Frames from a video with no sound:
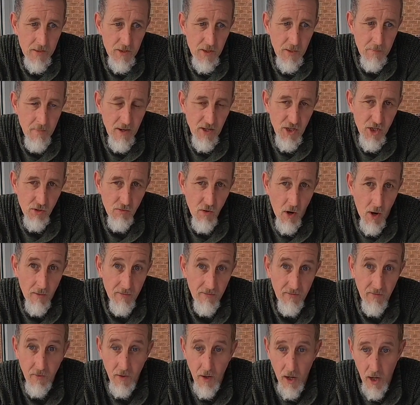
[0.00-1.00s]
to measure
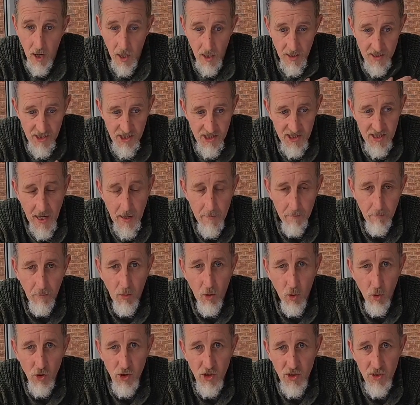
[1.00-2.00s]
off a set
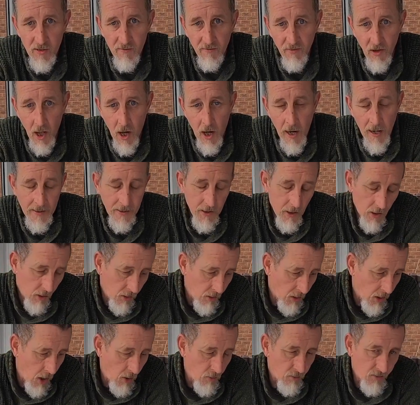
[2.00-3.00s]
portion of line
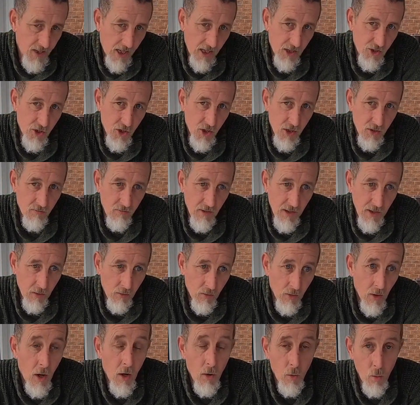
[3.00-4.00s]
and load that to your
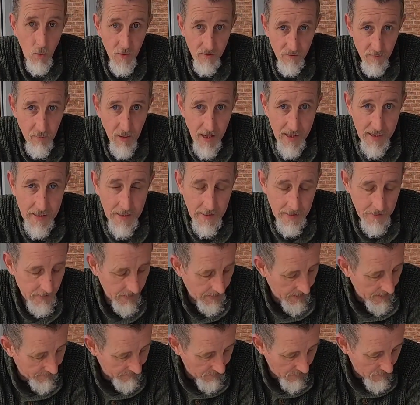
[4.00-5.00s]
reel with backing
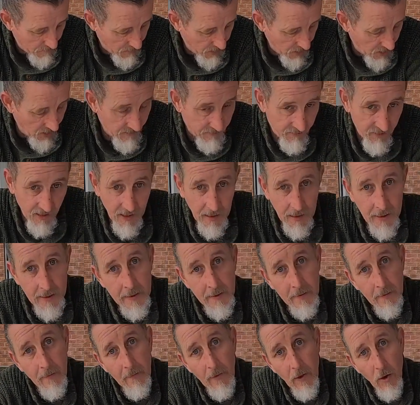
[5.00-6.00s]
and have it
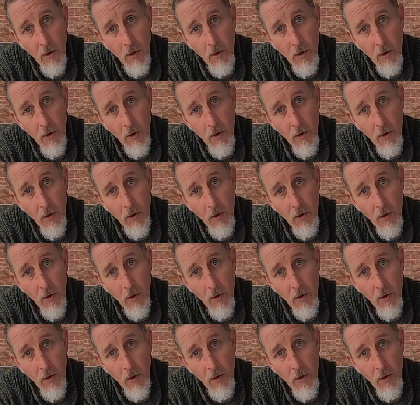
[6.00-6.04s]
perfectly